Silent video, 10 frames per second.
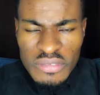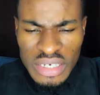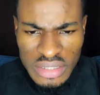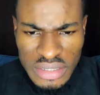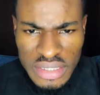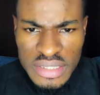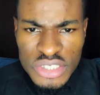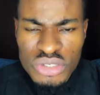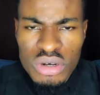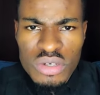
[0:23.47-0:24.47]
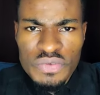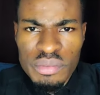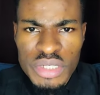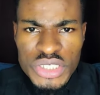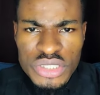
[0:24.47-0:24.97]
This is your
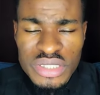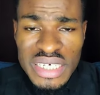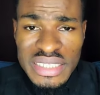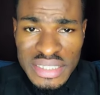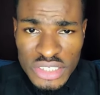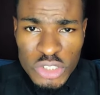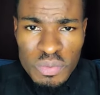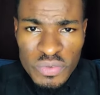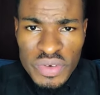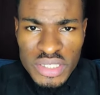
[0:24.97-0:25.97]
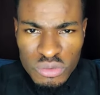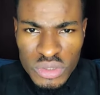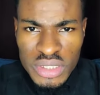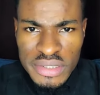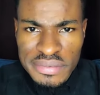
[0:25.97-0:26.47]
confirmation, and this is your prophetic
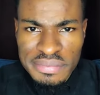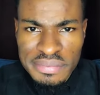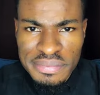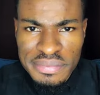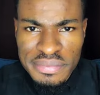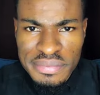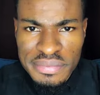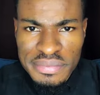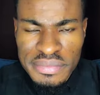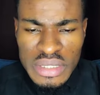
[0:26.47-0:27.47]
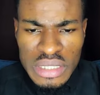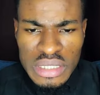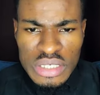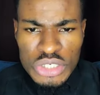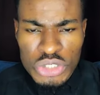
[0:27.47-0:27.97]
word.
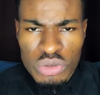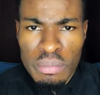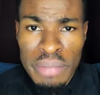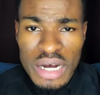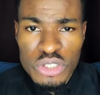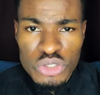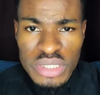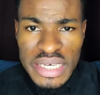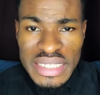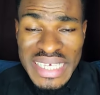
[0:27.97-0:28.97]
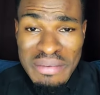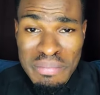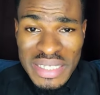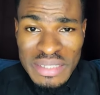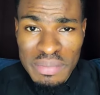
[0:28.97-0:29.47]
You are about to get a
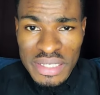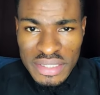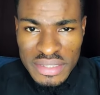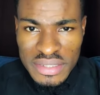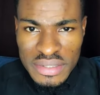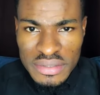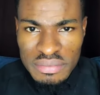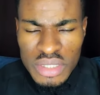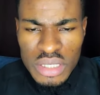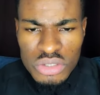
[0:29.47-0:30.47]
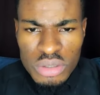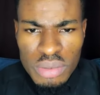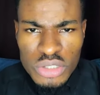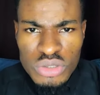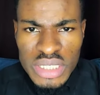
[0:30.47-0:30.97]
better place. You're
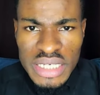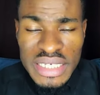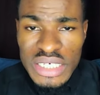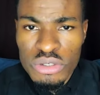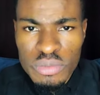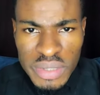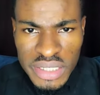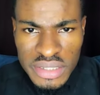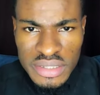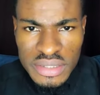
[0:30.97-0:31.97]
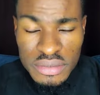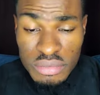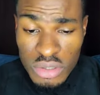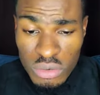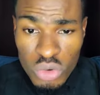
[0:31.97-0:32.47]
about to get a good place.
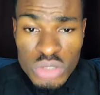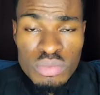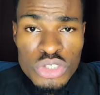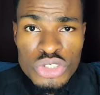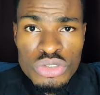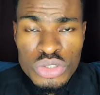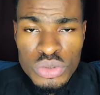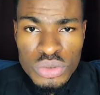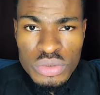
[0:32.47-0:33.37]
What must you do?